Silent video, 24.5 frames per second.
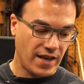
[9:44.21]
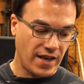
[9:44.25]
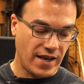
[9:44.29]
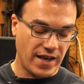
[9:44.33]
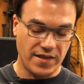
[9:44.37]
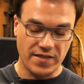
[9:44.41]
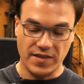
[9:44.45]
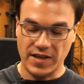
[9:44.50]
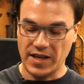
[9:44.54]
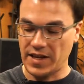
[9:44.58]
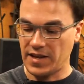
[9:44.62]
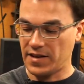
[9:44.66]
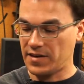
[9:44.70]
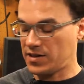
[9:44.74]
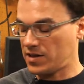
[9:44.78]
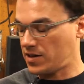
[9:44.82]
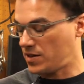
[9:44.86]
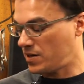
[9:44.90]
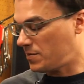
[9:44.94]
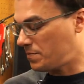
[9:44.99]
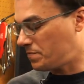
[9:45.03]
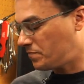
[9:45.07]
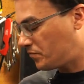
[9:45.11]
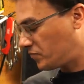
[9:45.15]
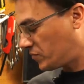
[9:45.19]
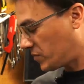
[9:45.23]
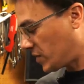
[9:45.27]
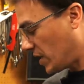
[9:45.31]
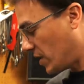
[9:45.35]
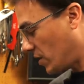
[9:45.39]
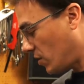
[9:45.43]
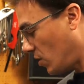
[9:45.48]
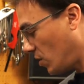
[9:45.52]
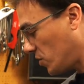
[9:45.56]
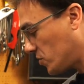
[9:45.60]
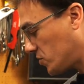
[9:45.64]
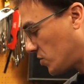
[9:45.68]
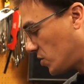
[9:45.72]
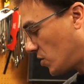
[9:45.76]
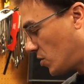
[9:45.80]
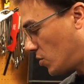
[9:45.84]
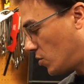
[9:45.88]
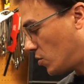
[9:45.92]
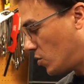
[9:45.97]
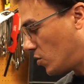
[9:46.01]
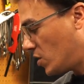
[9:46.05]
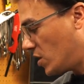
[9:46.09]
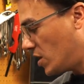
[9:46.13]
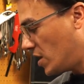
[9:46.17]
And then it
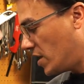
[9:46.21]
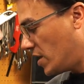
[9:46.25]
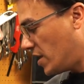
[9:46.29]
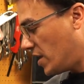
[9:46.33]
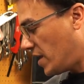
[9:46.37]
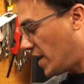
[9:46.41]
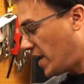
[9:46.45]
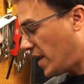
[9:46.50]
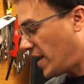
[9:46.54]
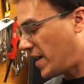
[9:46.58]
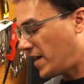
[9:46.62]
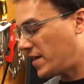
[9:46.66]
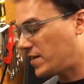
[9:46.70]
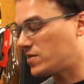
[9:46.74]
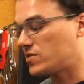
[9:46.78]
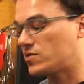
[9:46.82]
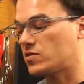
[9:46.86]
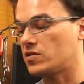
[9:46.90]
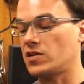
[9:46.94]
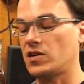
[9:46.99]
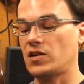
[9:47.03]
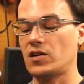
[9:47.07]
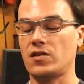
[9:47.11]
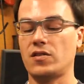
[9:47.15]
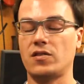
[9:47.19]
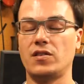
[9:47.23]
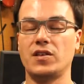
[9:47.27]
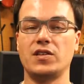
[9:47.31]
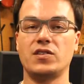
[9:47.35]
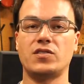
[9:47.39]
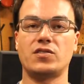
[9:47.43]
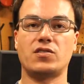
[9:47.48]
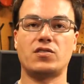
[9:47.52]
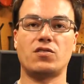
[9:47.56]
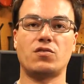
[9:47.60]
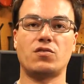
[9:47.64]
also has these